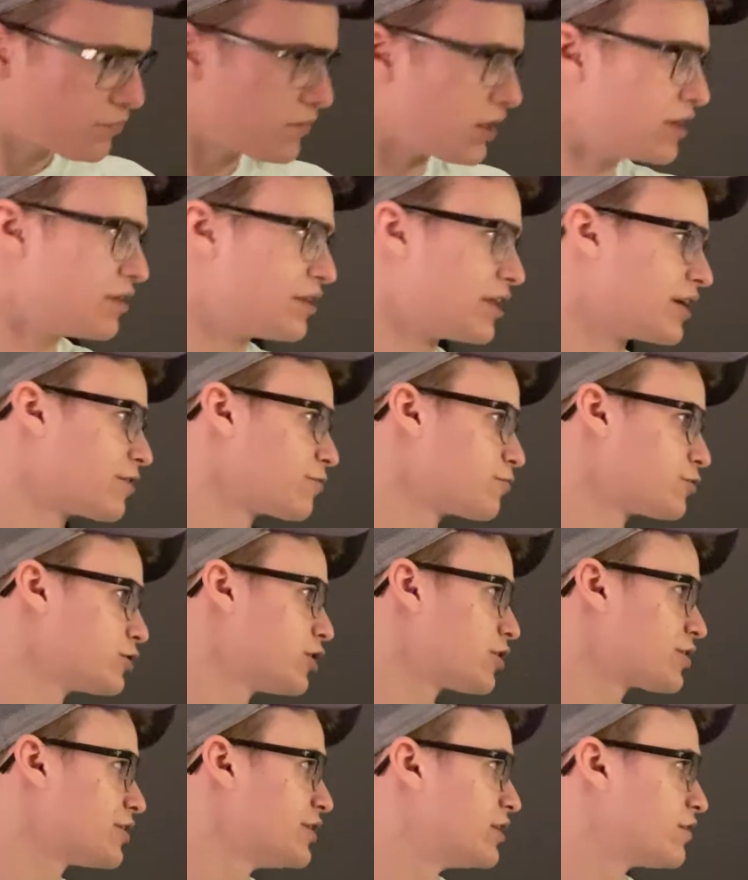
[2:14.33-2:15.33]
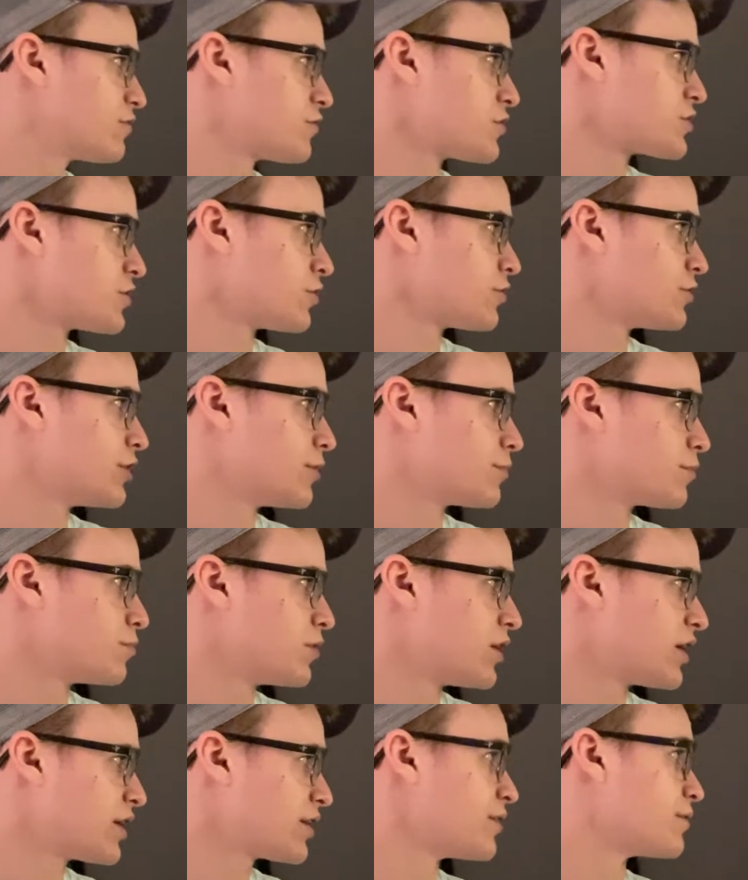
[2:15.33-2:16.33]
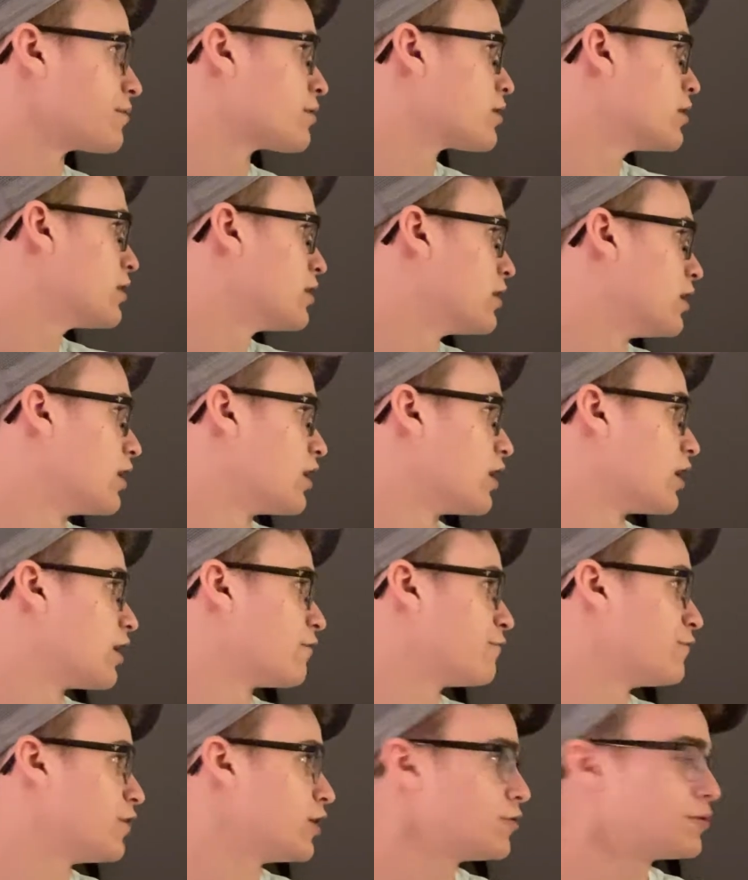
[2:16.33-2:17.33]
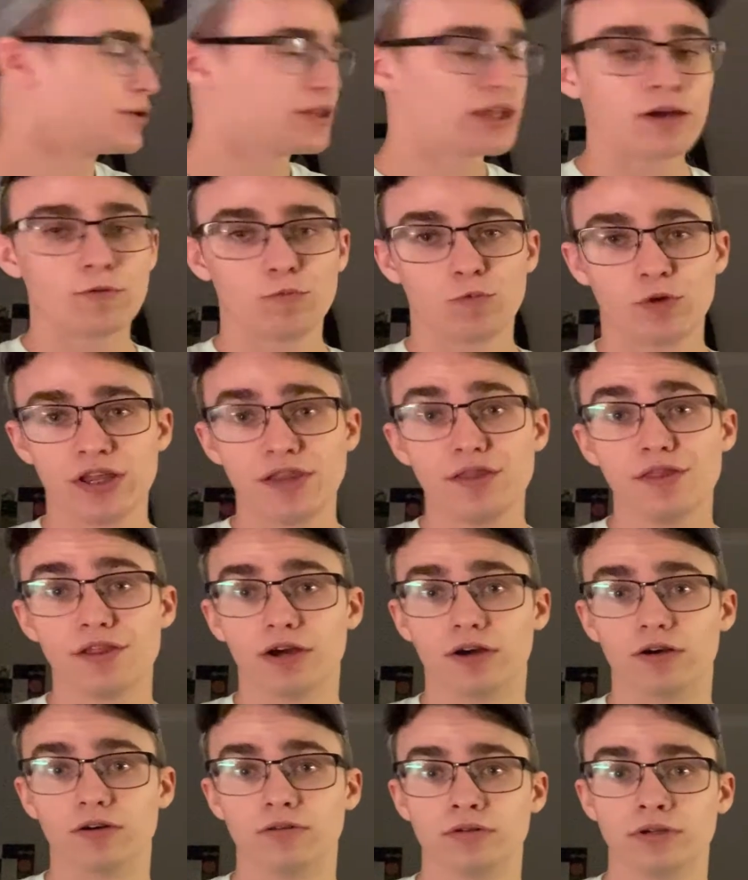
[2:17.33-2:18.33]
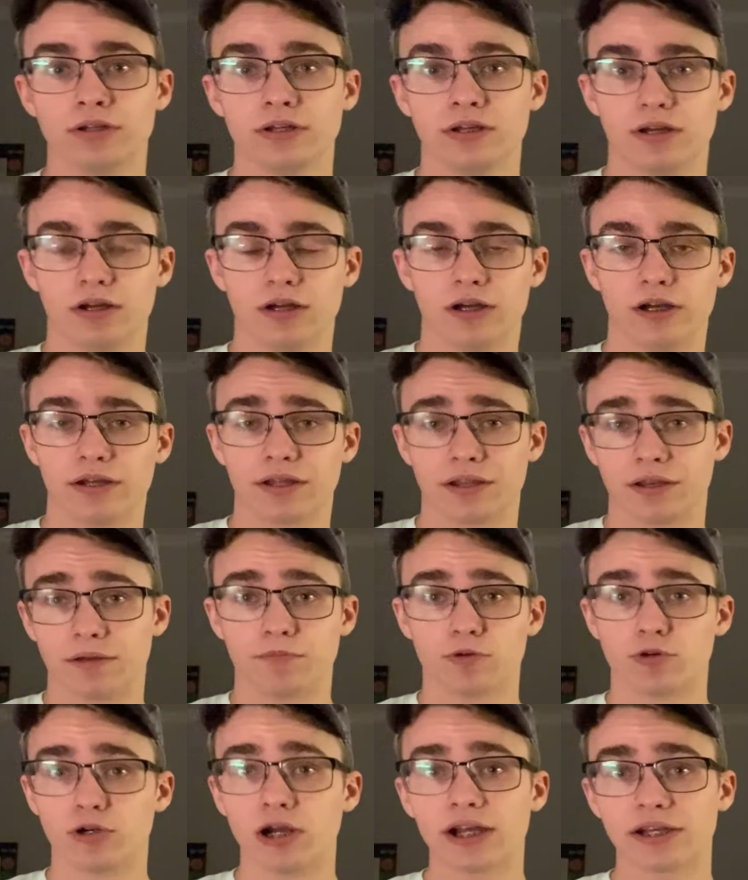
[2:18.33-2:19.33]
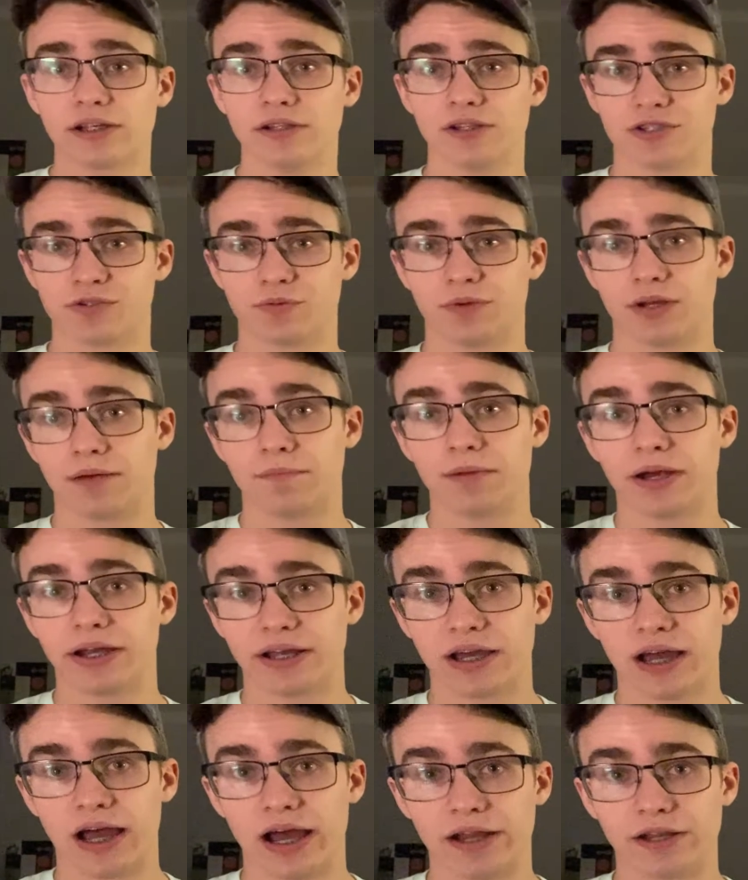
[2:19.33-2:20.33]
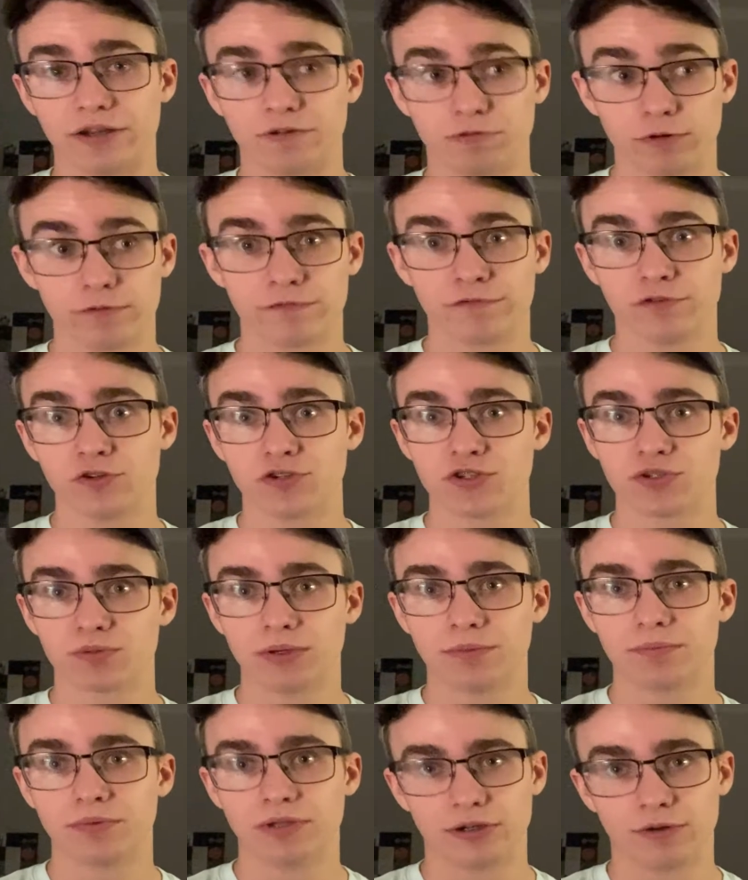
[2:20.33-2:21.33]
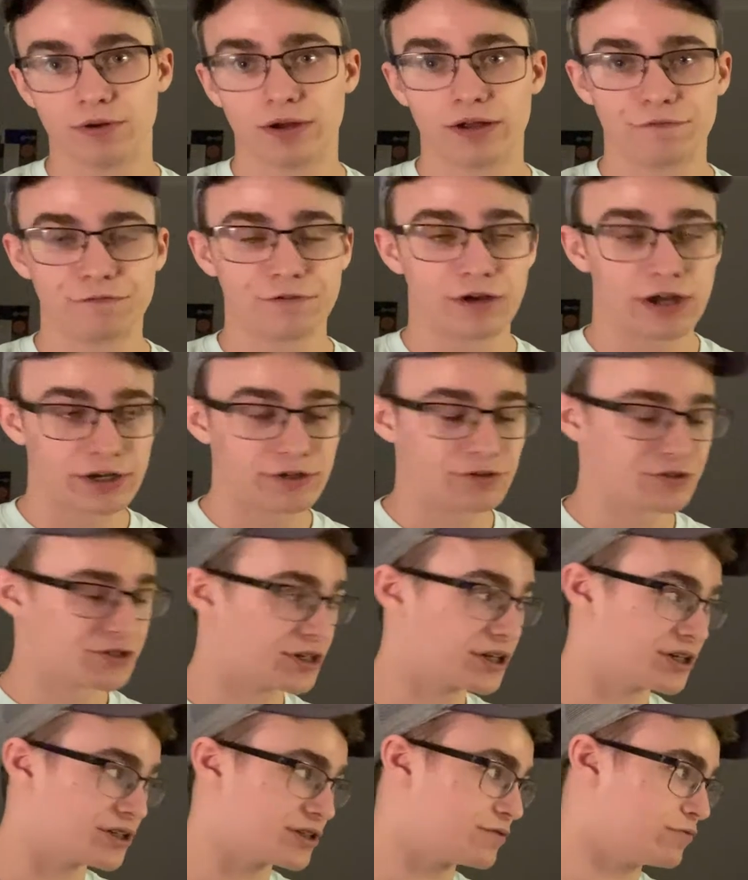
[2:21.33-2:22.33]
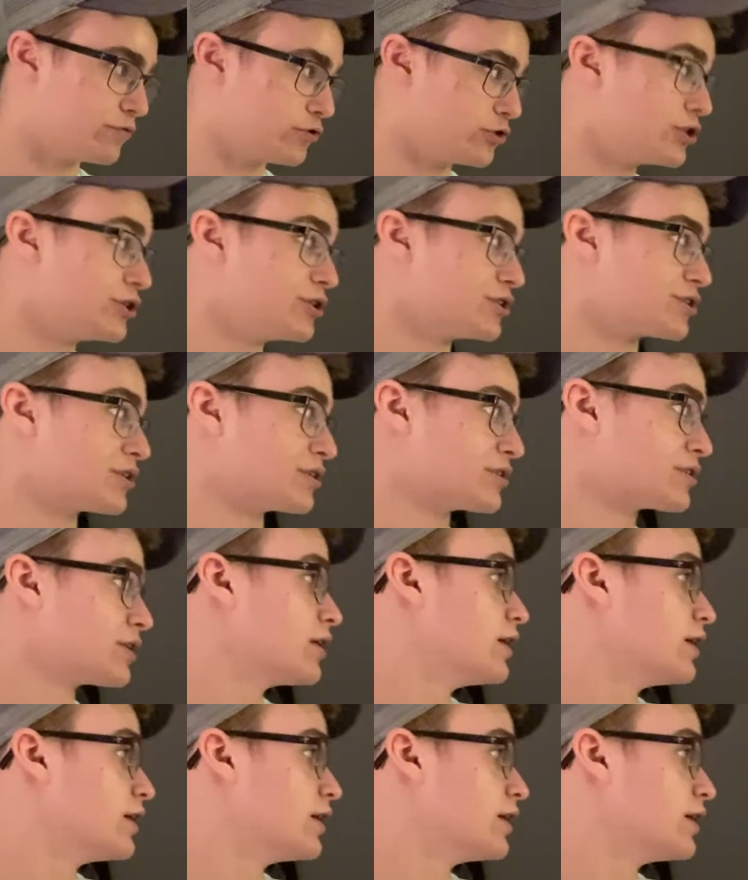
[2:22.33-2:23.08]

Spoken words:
they were lucky enough to start in the upper bracket. Following that win, though, and a miraculous one, I might add, a reverse sweep in the grand finals against Evil Geniuses,